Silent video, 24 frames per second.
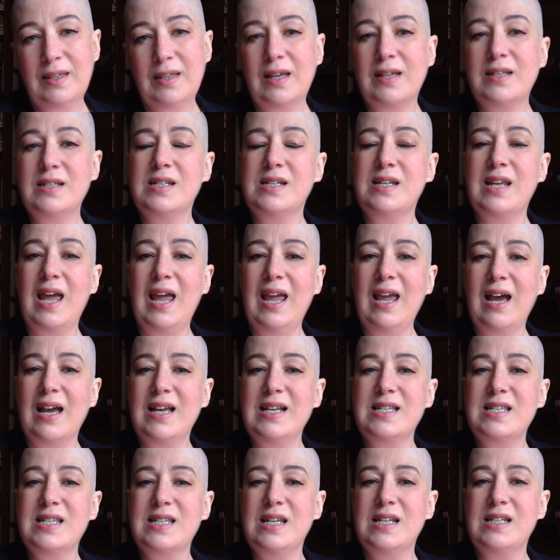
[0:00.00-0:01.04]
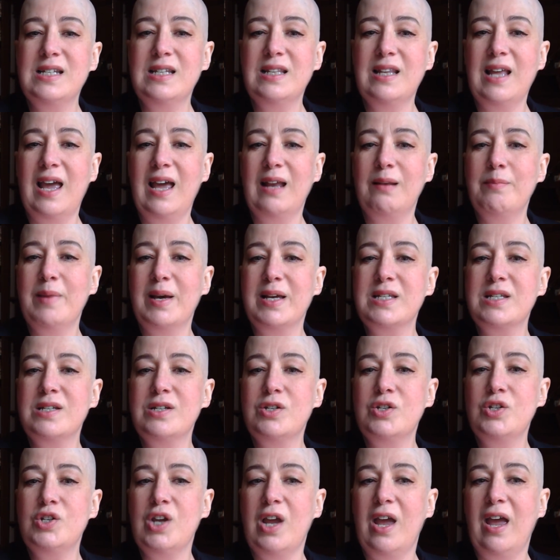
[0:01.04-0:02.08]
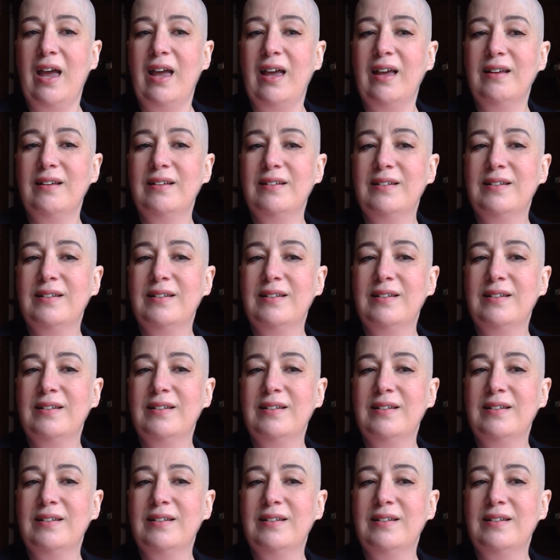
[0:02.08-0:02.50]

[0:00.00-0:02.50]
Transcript: And today I sit in the headmaster's chair,